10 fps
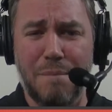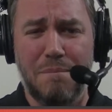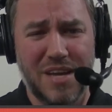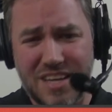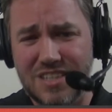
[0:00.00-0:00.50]
a
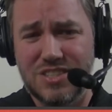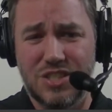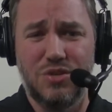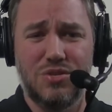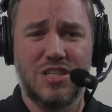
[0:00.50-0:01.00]
big
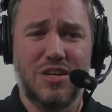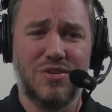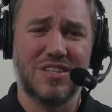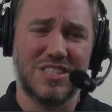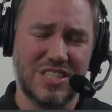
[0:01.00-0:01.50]
excuse that you
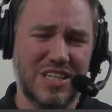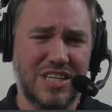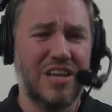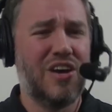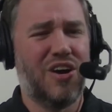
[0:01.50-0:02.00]
can
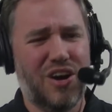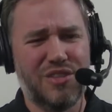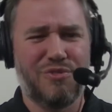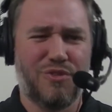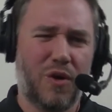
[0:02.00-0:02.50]
see on
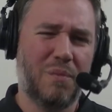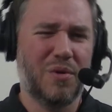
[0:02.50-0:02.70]
the forum,